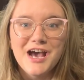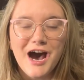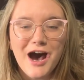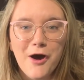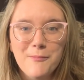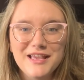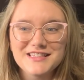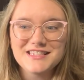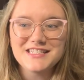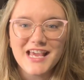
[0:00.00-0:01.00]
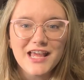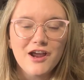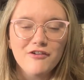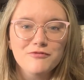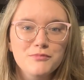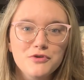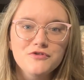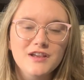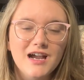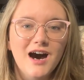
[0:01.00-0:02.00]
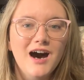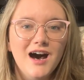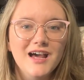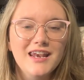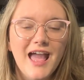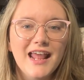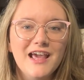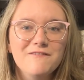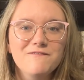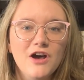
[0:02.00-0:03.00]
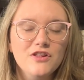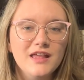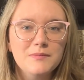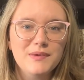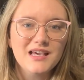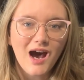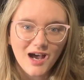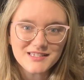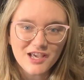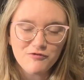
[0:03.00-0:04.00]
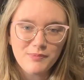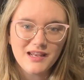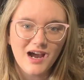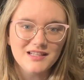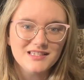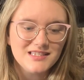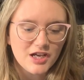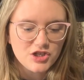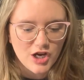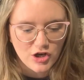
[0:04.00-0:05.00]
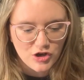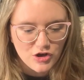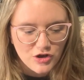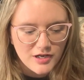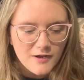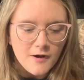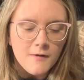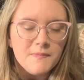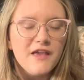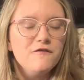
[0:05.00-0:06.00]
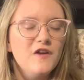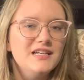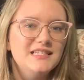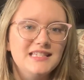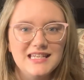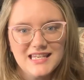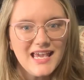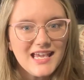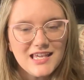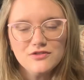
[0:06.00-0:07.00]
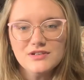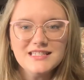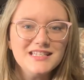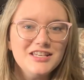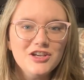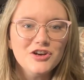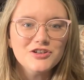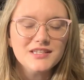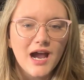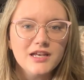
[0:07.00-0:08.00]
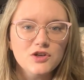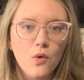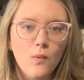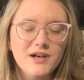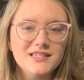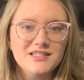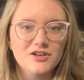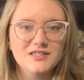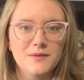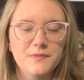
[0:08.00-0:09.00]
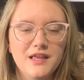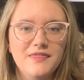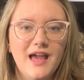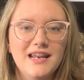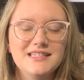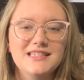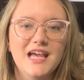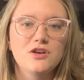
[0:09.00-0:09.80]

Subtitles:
instead of moving on. And I felt like because I've been on such a good fantasy kick in recent years. I don't want to start something that is then